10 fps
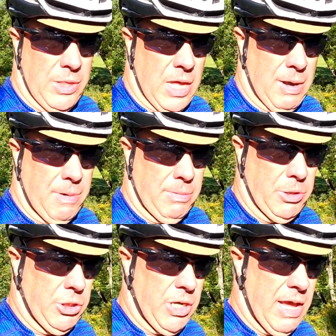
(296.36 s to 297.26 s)
than I
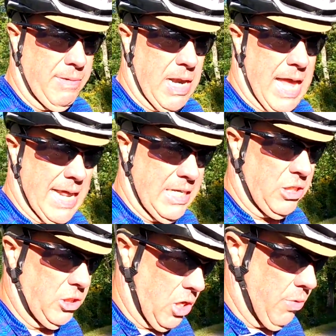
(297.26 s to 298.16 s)
probably should have, and I had to
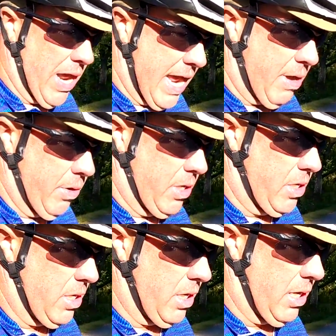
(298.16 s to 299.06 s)
slow down.
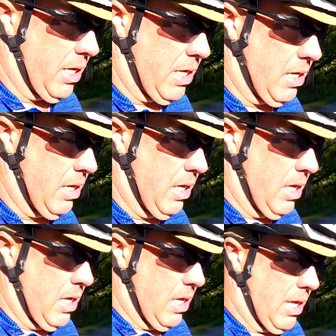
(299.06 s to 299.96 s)
And
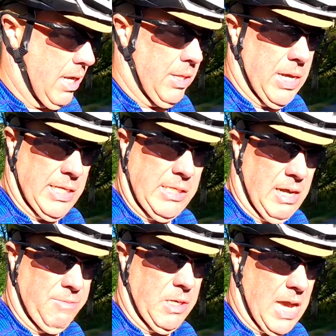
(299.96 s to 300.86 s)
in that
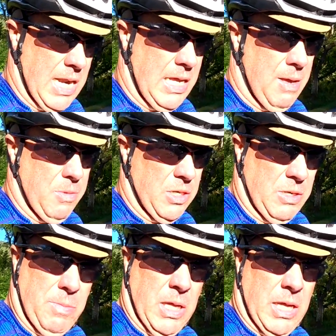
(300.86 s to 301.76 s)
stuff to kind of keep the
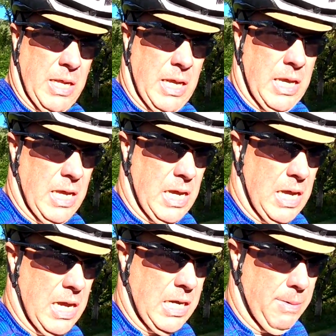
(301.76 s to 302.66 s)
stability.
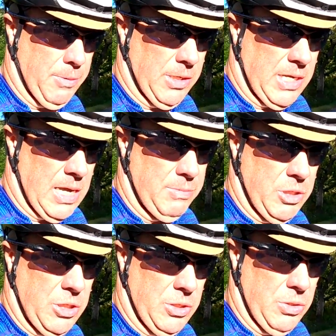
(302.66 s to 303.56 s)
A couple of times
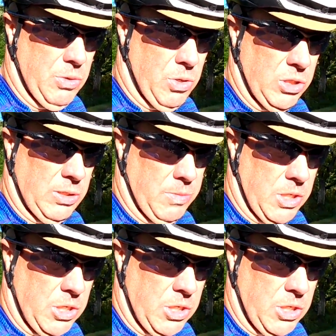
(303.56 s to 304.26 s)
too on some of